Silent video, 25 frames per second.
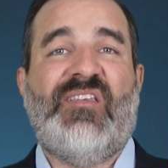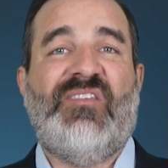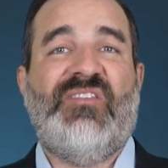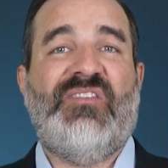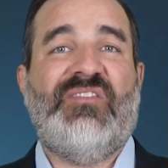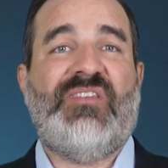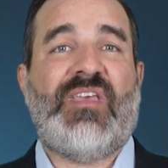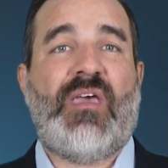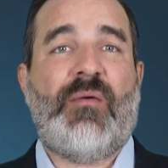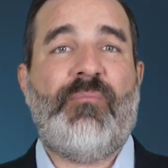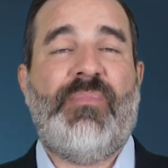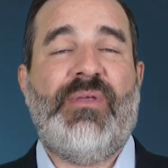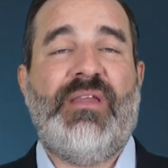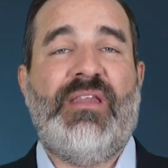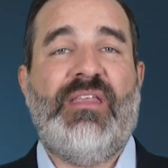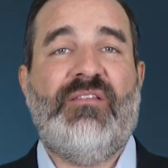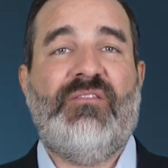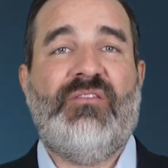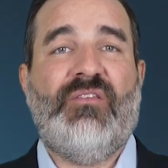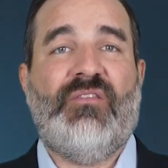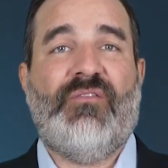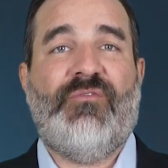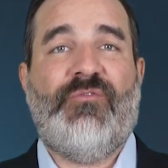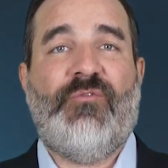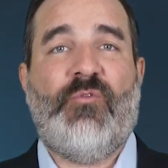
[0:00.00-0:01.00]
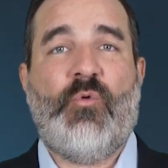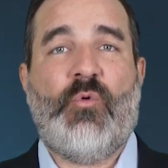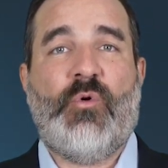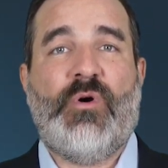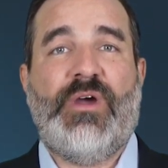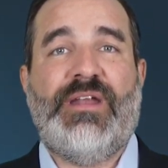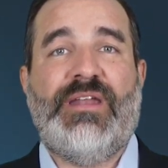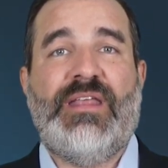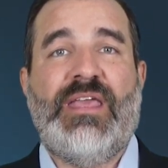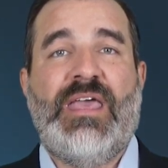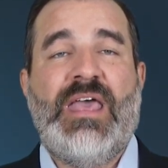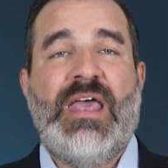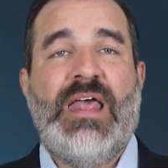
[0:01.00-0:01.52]
is stepping into the
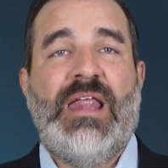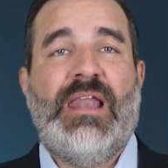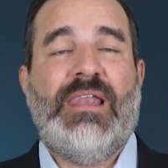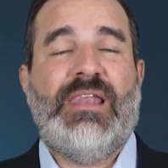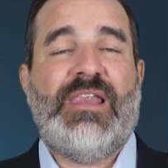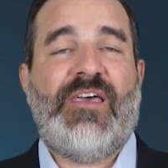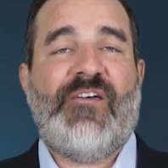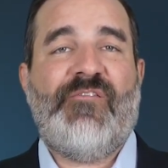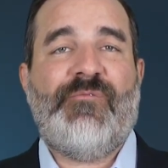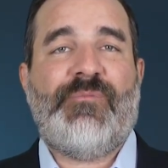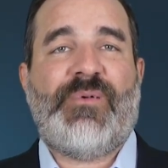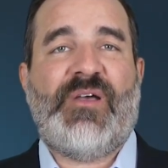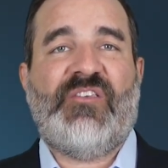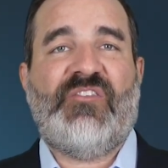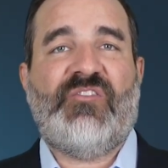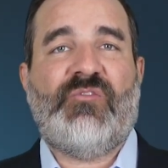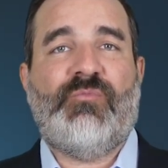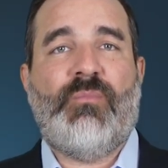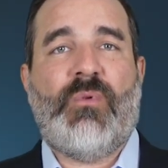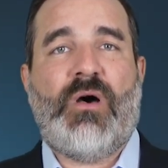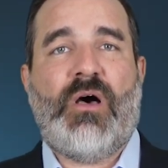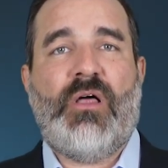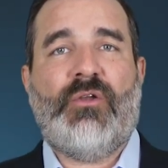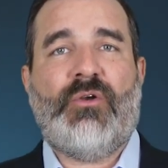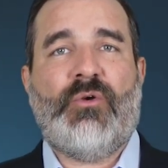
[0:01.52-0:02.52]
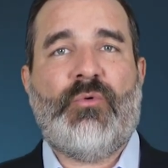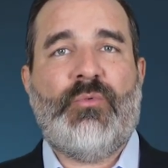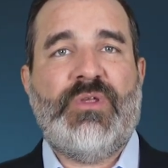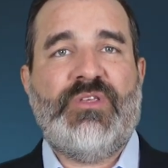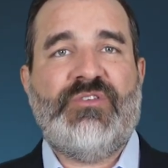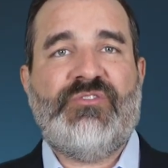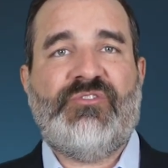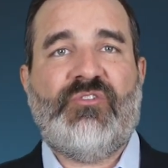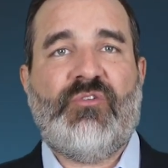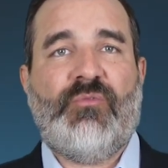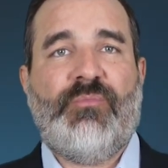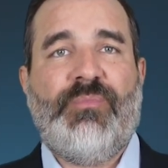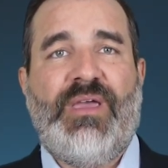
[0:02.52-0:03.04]
void left by smaller
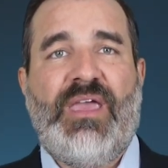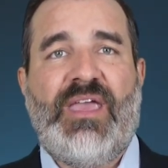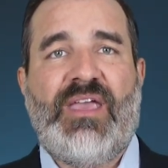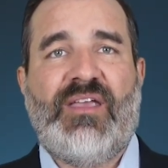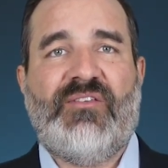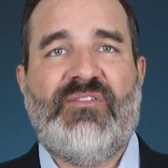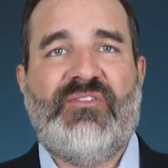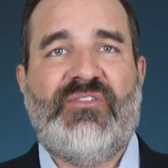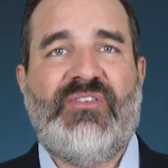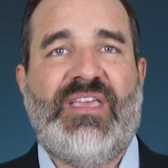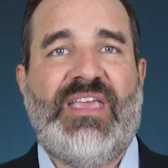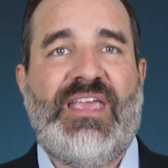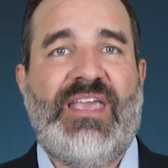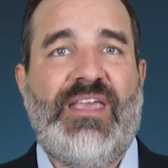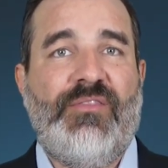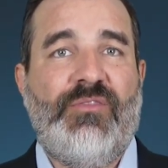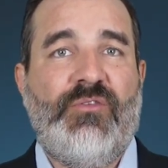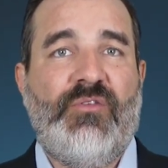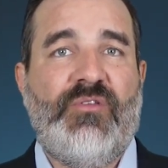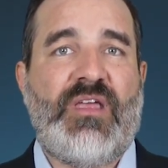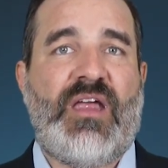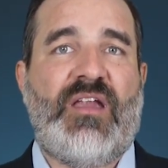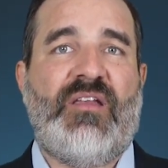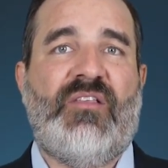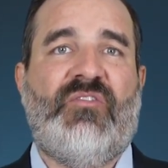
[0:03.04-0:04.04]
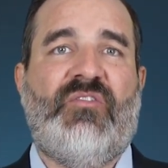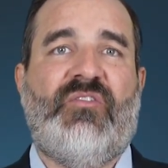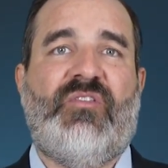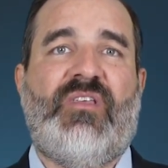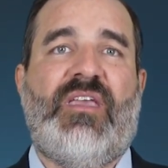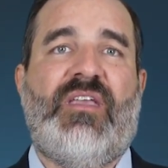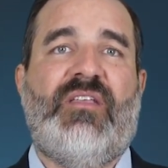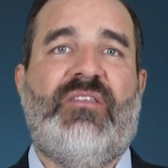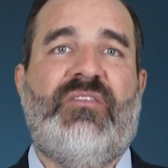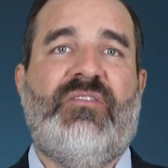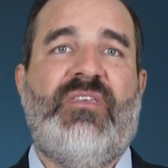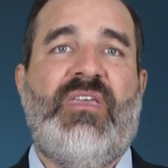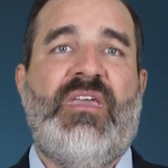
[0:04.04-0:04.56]
regional banks in the United
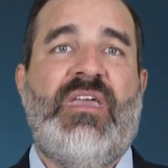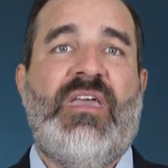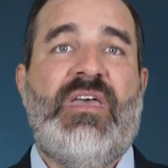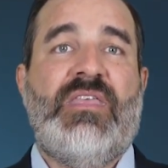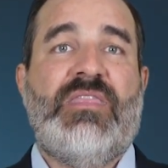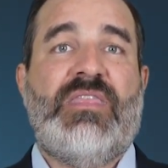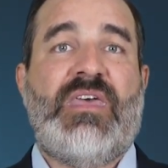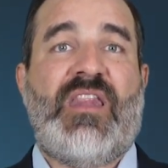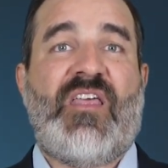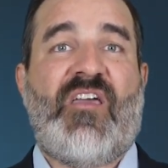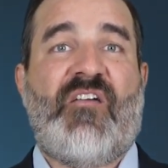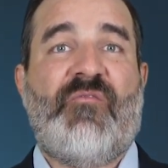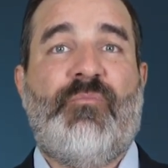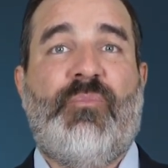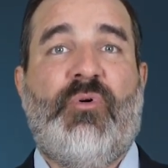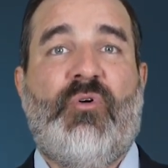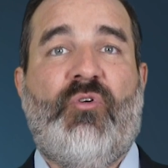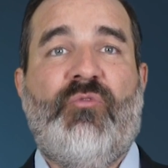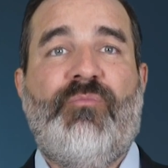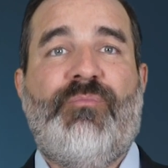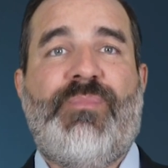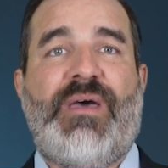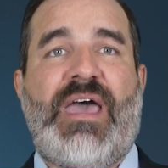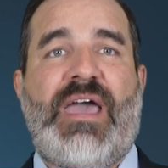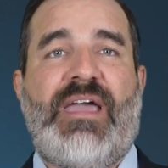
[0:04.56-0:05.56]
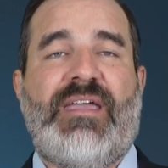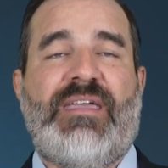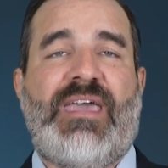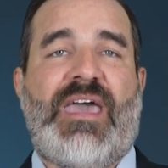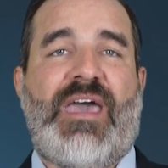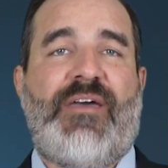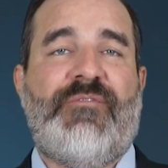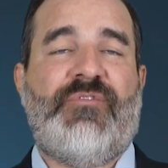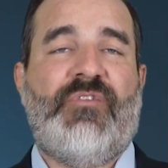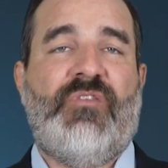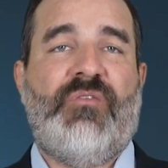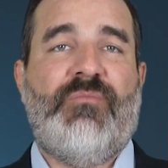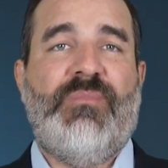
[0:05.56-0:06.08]
States that have pulled back
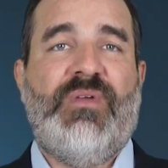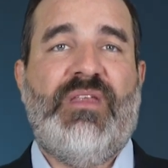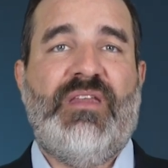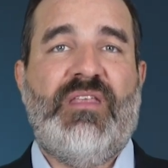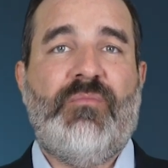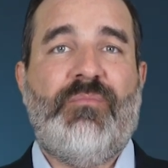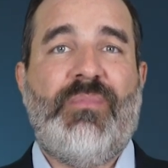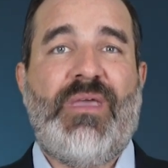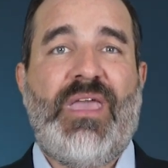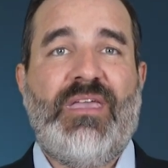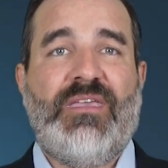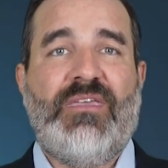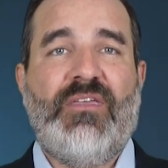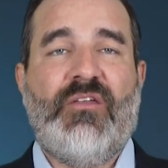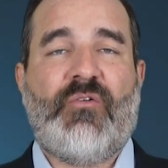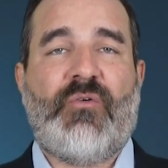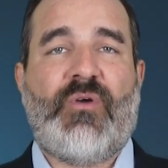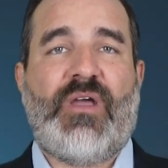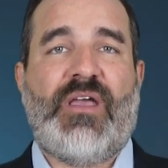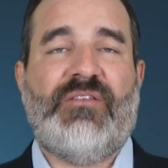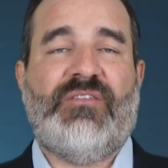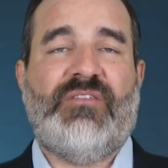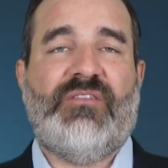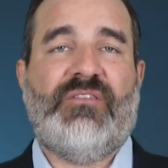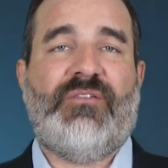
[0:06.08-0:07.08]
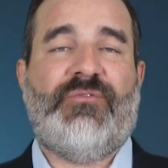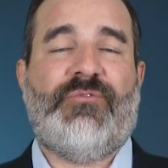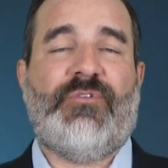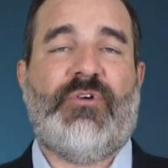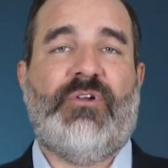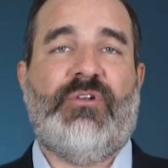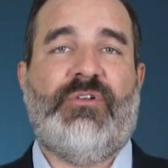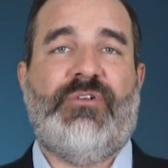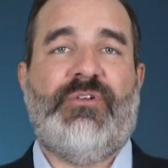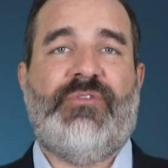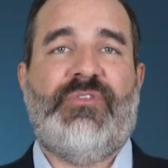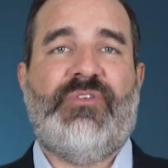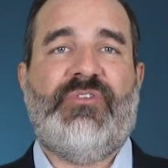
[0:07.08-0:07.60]
after the mini banking crisis of
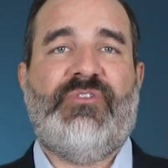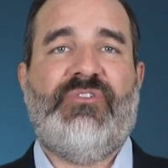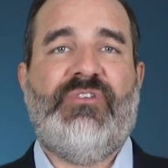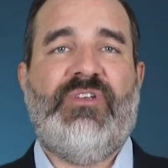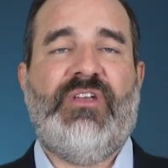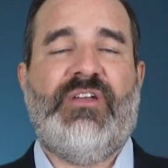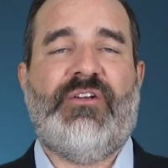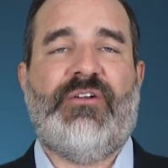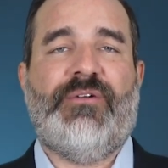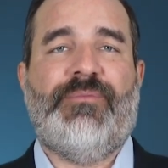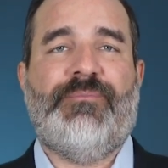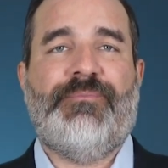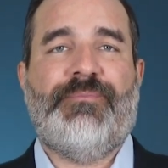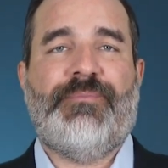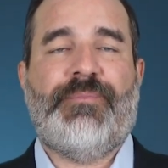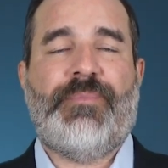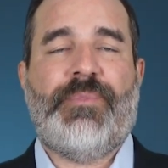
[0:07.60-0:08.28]
earlier this year.